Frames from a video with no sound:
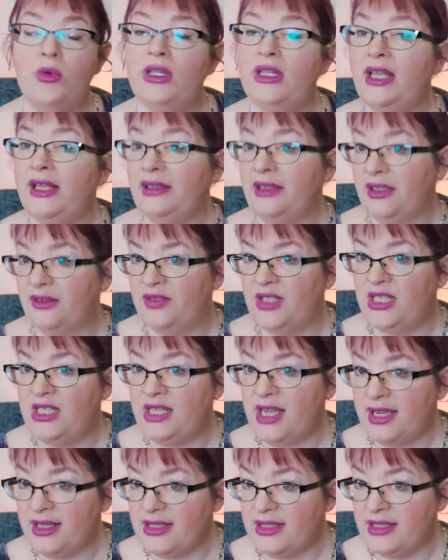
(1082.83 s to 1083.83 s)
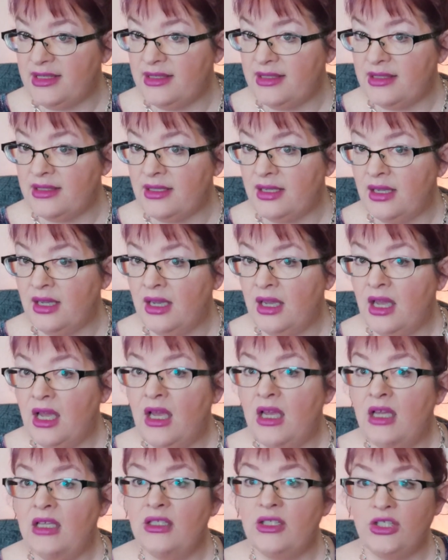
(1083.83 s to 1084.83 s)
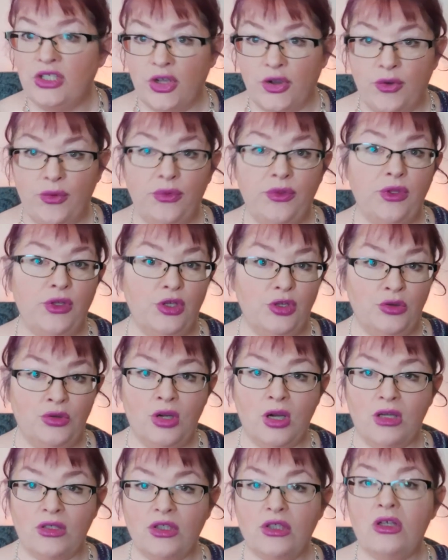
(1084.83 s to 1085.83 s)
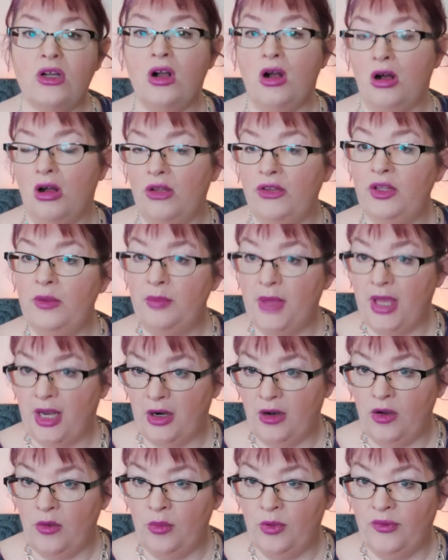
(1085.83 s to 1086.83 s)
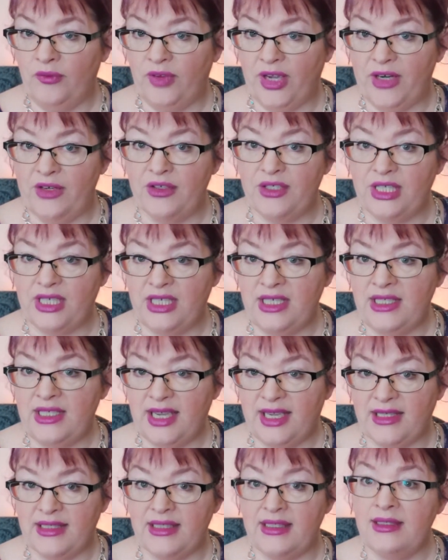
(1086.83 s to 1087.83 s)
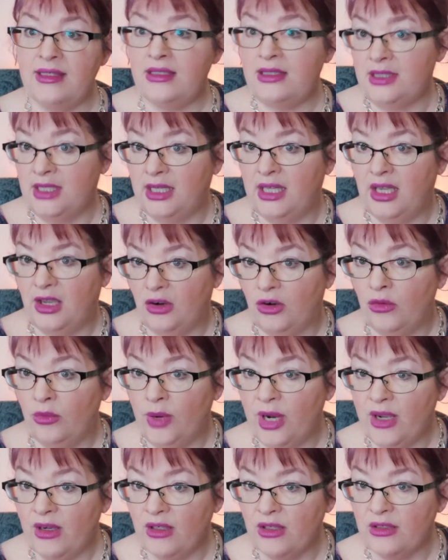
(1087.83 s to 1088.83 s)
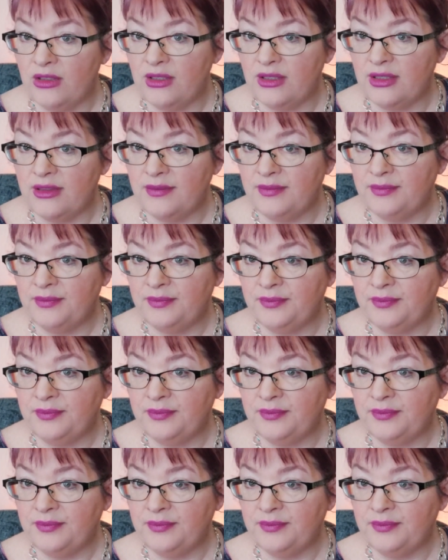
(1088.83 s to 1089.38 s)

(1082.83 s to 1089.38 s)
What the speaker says: when they lived in Texas. So the new doctor called the medical providers in Texas to get her records.